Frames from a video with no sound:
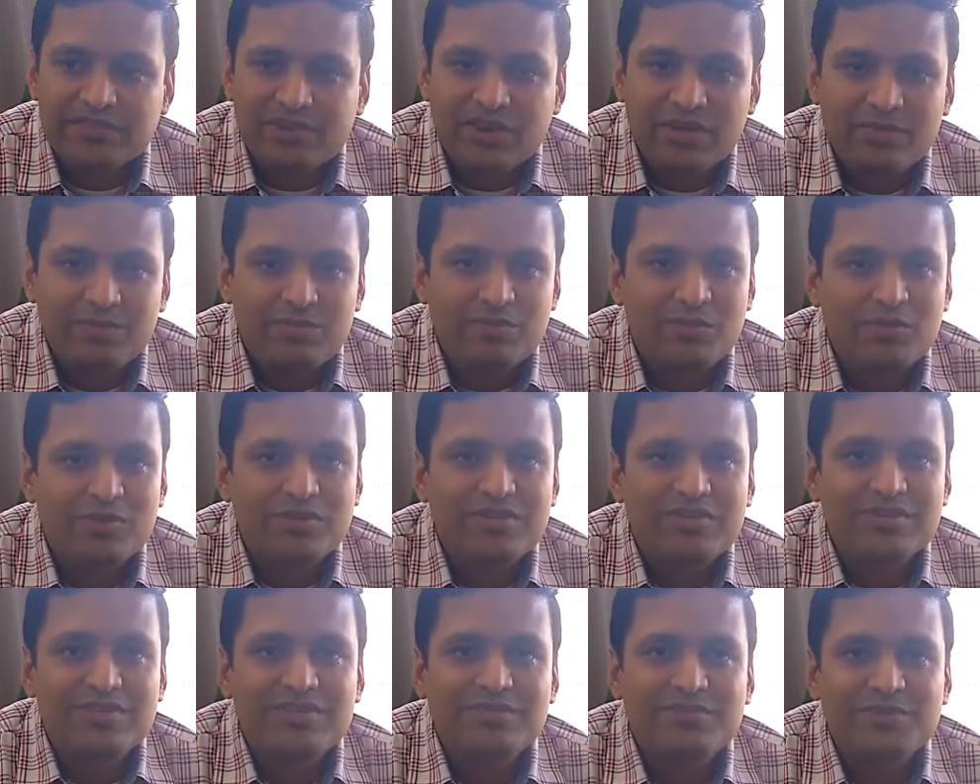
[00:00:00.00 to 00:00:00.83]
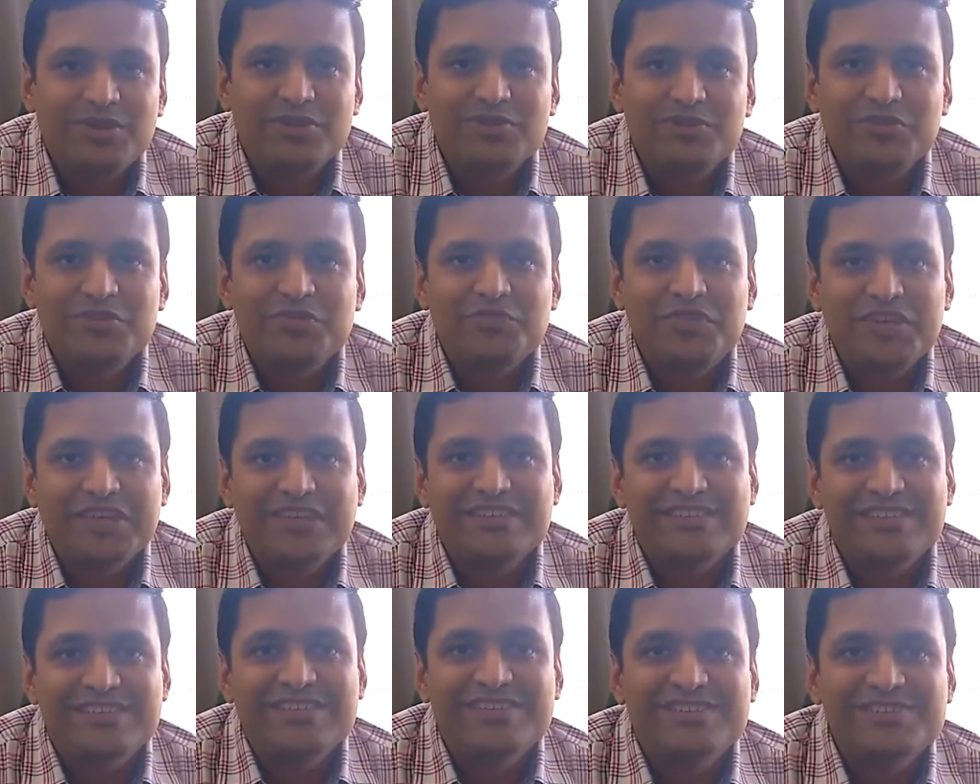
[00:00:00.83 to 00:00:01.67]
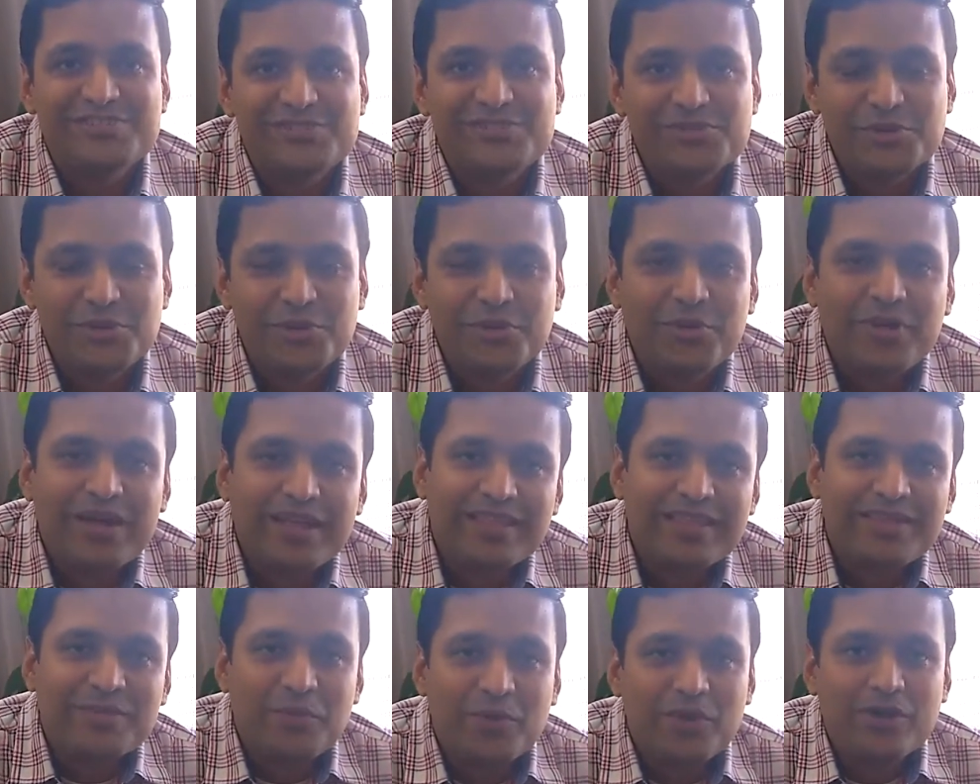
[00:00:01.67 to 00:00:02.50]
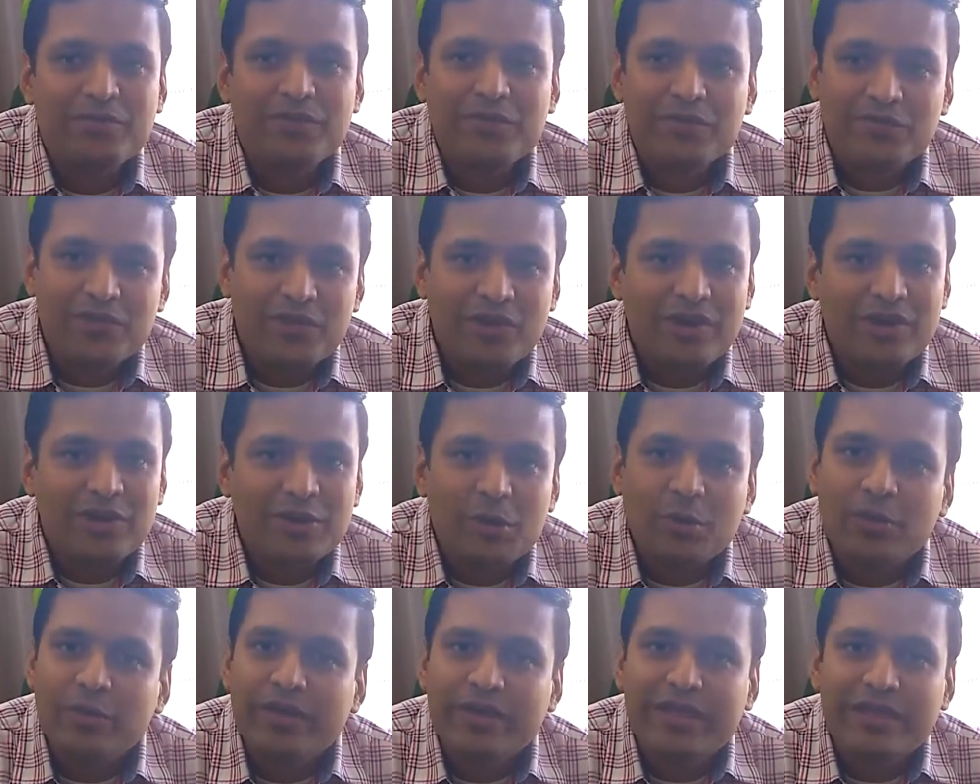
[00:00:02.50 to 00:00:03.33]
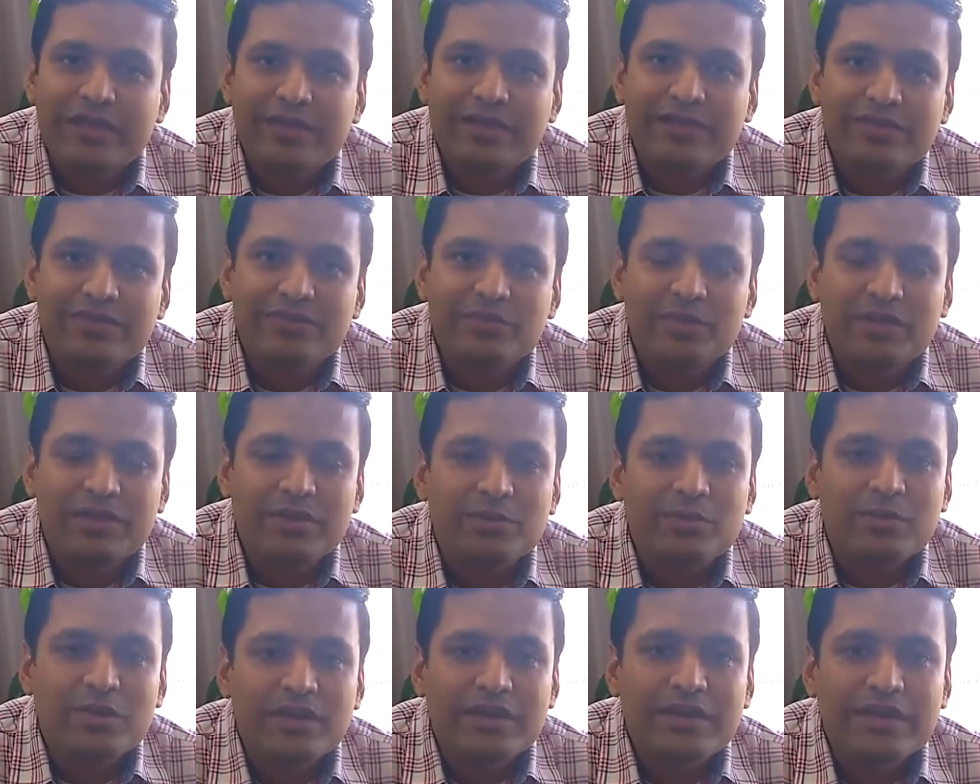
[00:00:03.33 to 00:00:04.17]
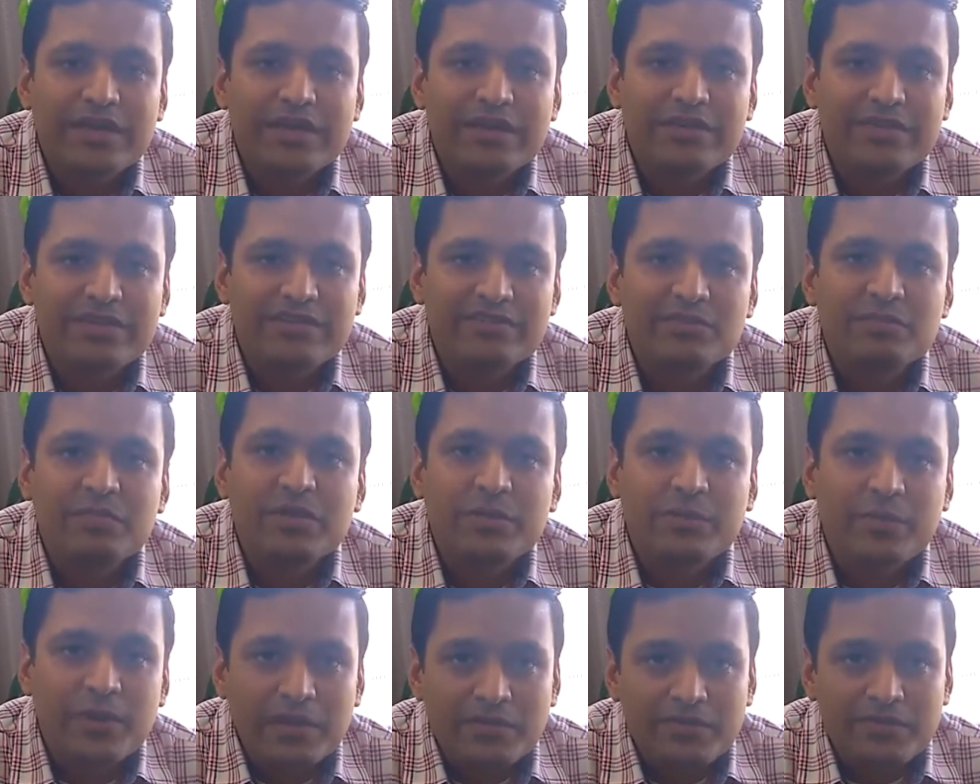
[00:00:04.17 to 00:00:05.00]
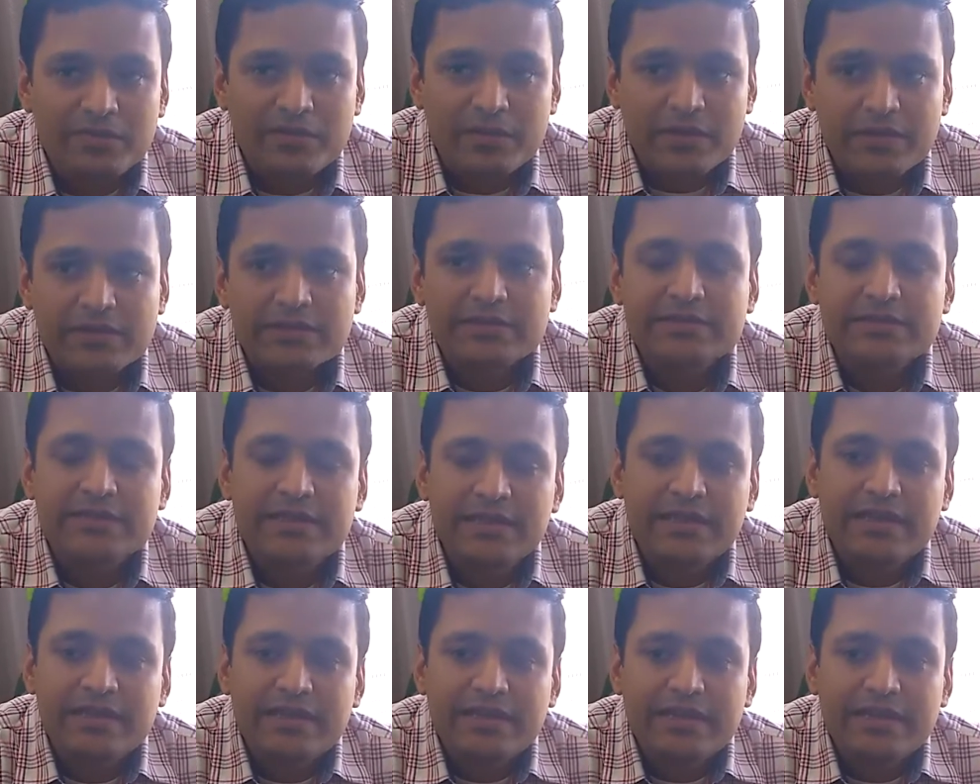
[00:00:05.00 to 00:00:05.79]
not broken, one shouldn't fix it. So I think what we've got going has been working reasonably well for us.